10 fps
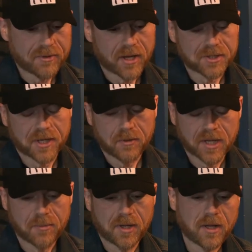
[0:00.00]
got a show
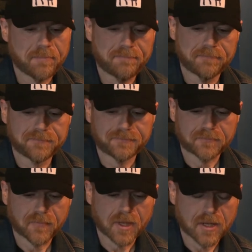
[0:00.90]
coming up
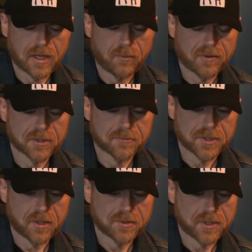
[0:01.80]
uh, we've got some
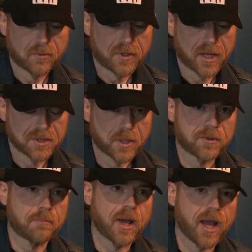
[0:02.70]
shows here. We've got a show
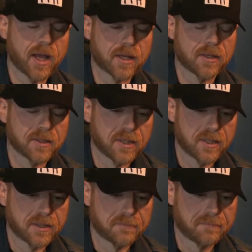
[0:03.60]
at the Mac
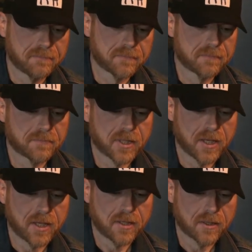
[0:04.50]
uh,
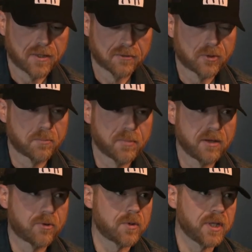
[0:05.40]
playing on the four,
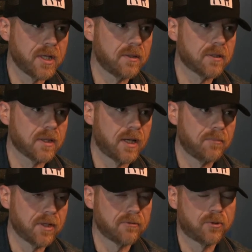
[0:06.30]
May 14th.
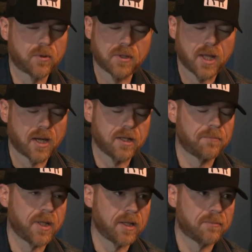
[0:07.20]
I'm looking forward to that. I
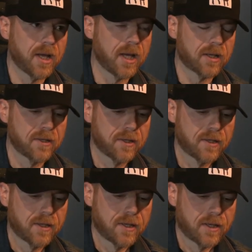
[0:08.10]
love playing the Mac.
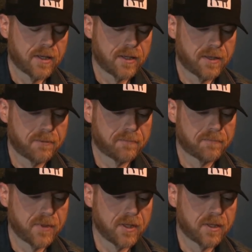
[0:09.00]
Yeah.
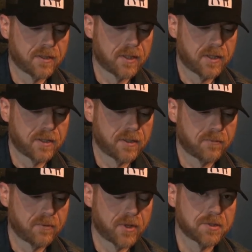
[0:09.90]
Um, then uh,
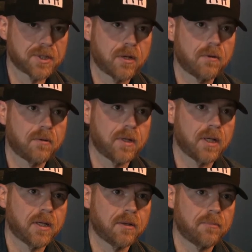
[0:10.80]
we've got a show
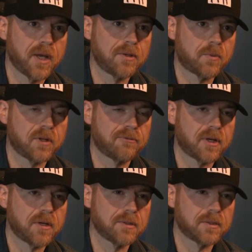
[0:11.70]
uh, May
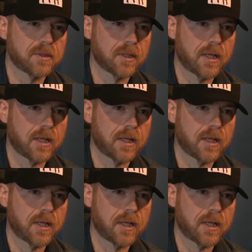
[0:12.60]
21st